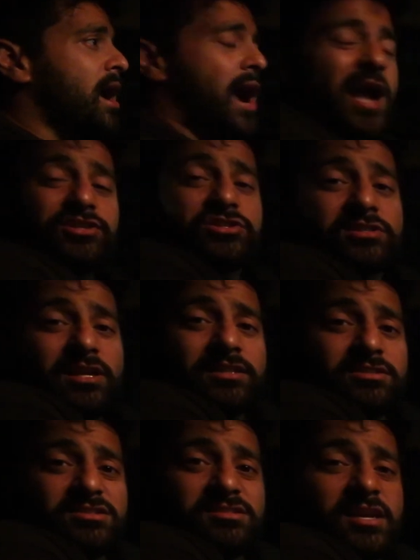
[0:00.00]
I just like
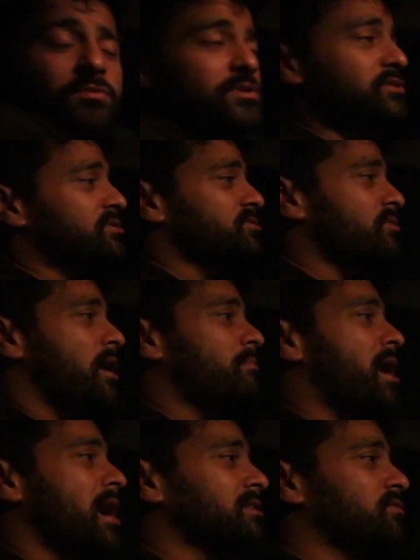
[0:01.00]
their sandwich, so I'm
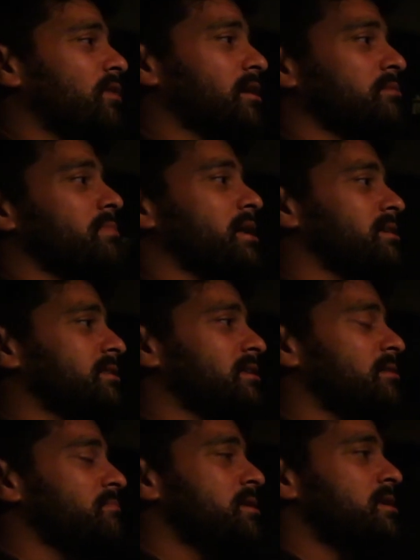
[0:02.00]
highly recommending
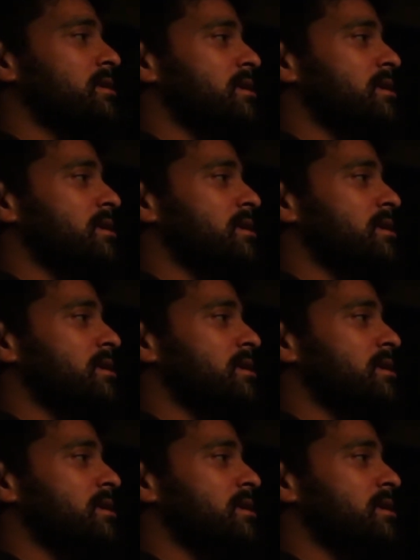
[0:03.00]
them.